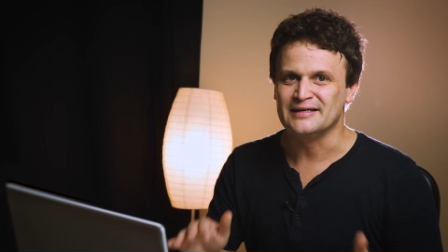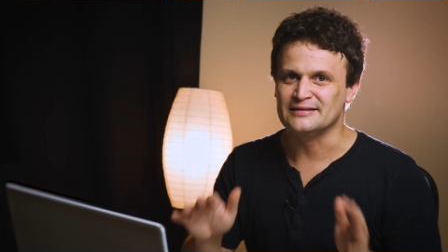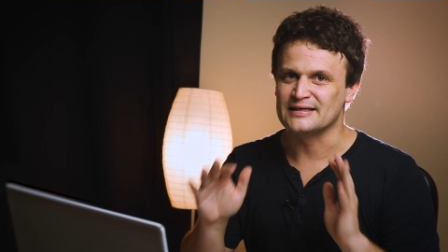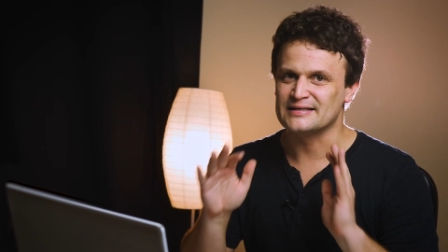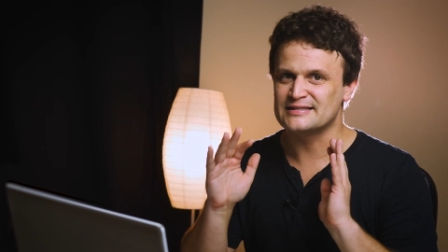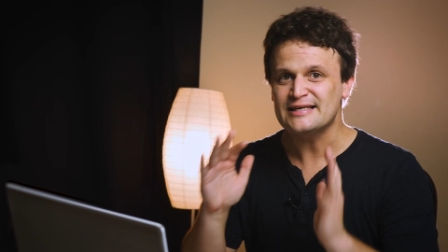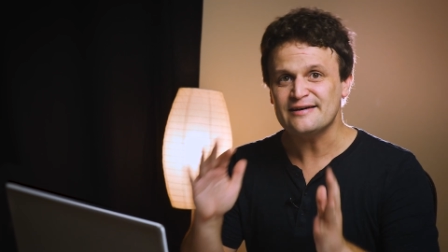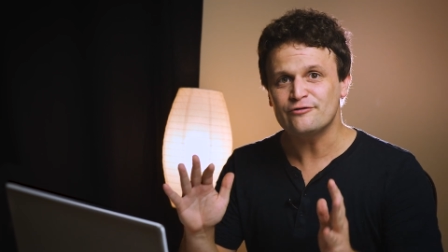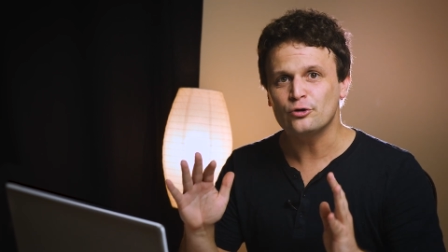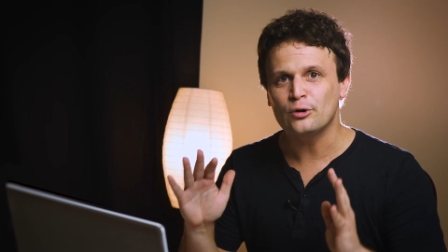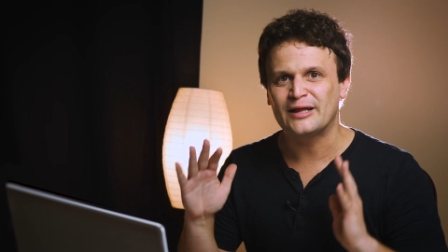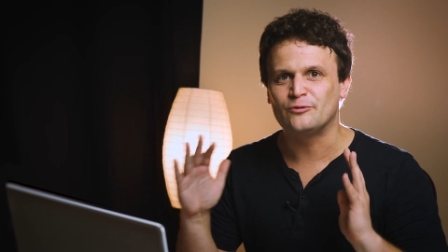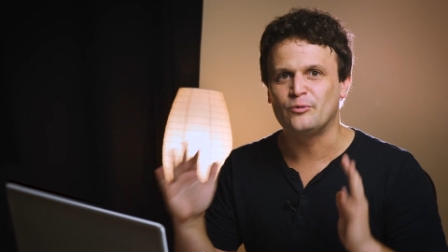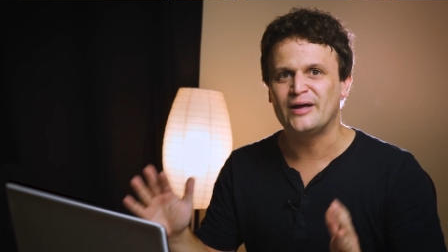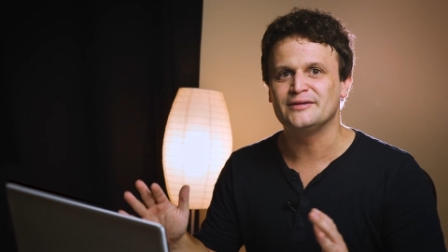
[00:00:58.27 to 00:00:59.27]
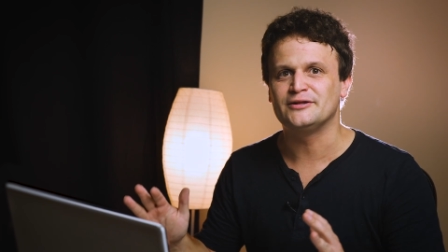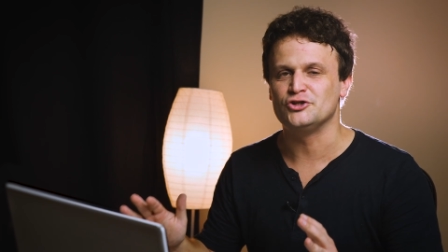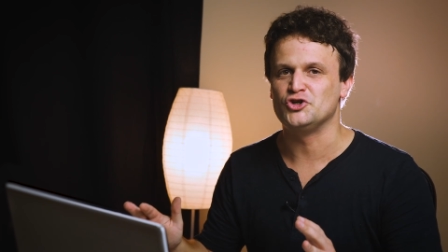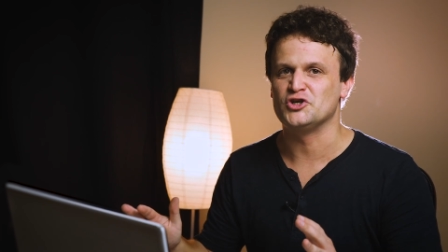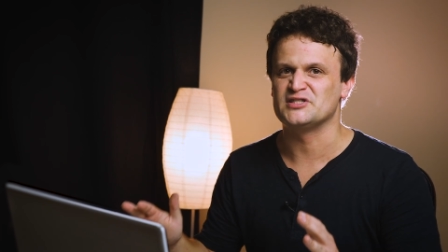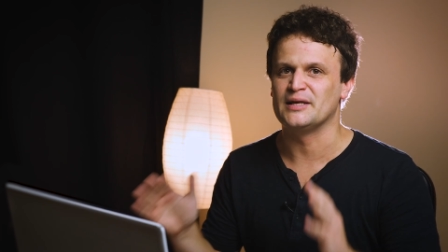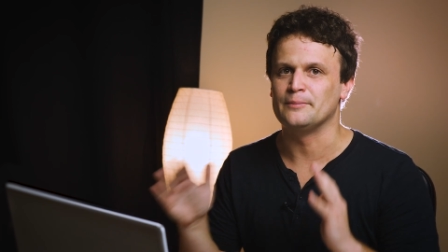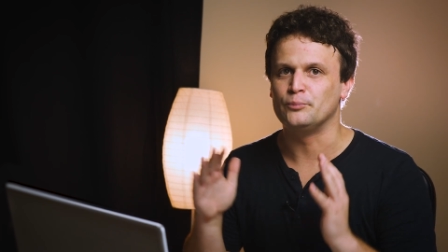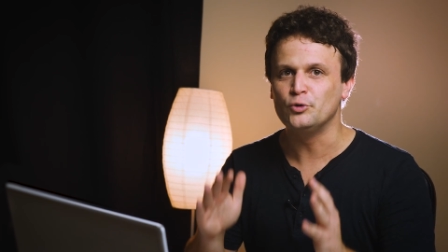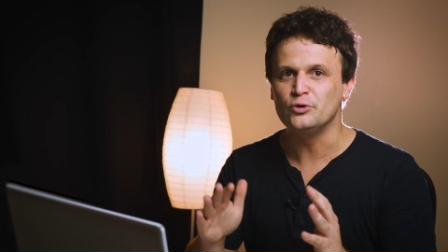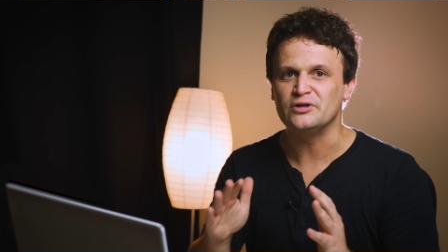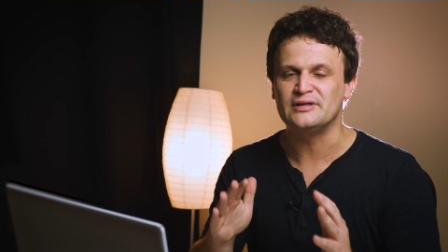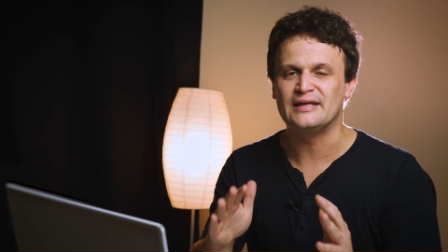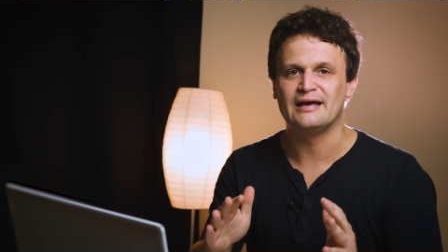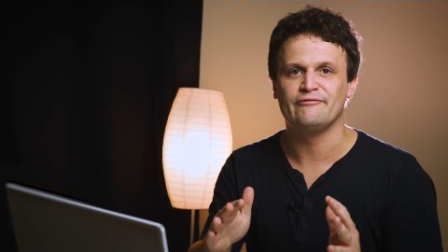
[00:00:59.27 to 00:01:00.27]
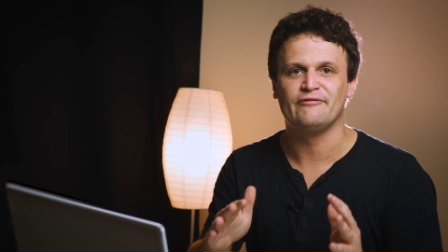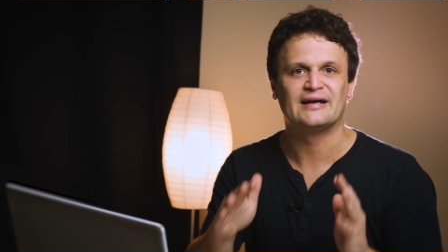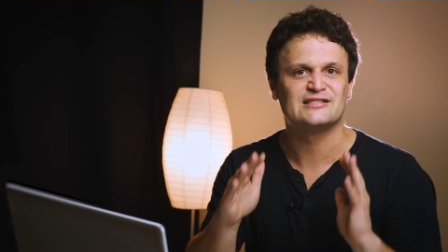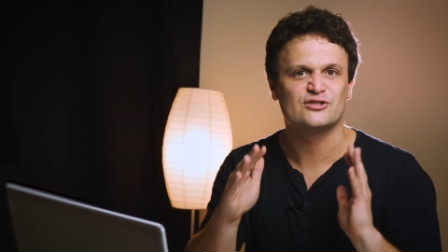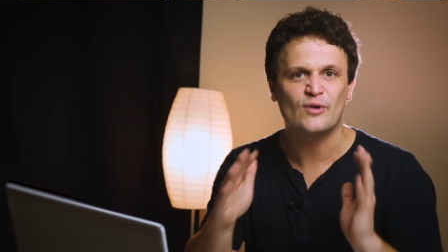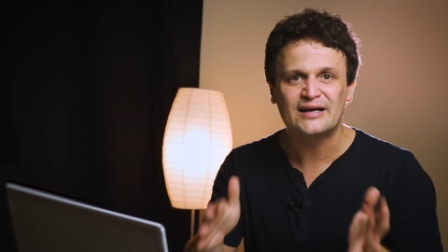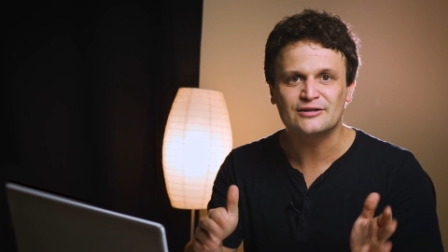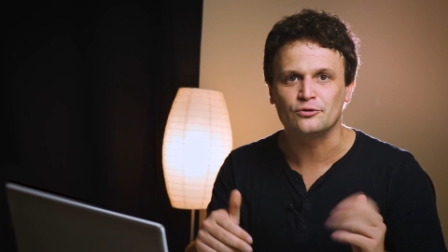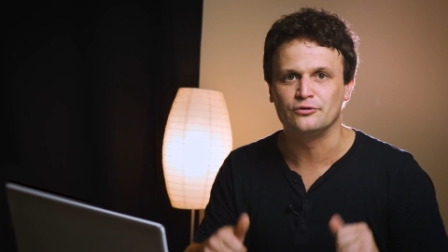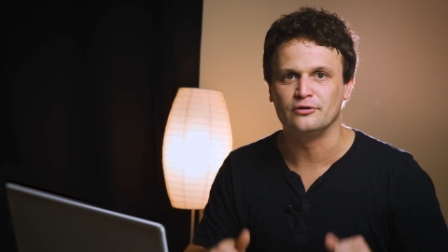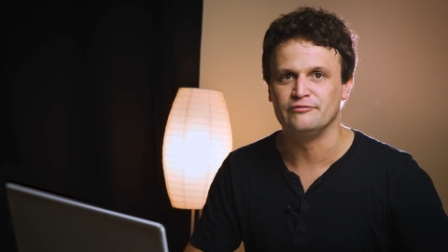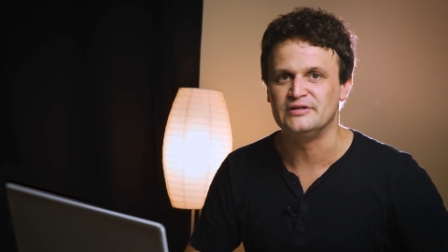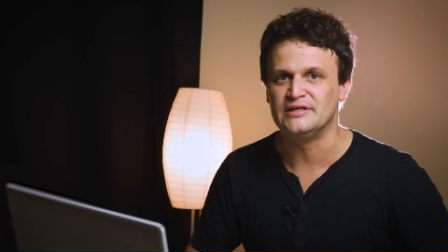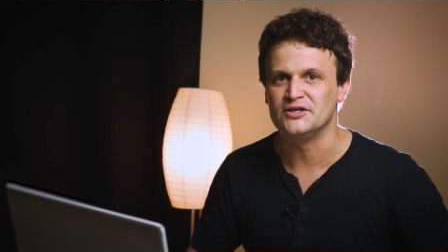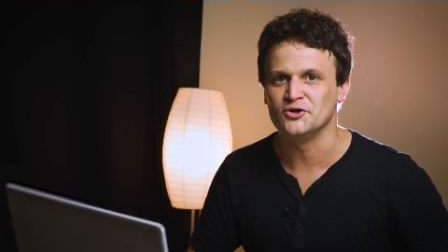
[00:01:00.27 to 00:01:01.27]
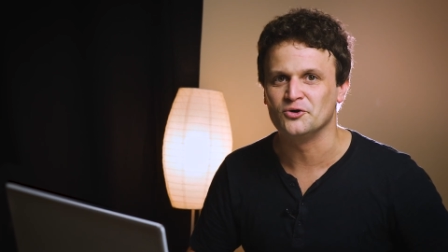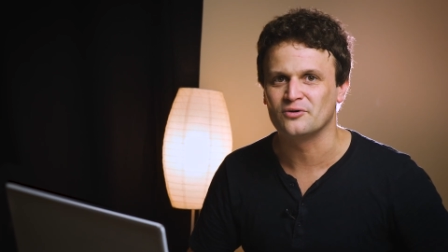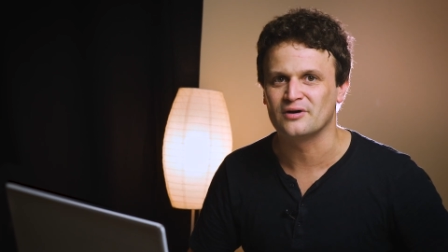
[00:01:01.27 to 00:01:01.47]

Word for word: It has several advantages than putting the effects right on the video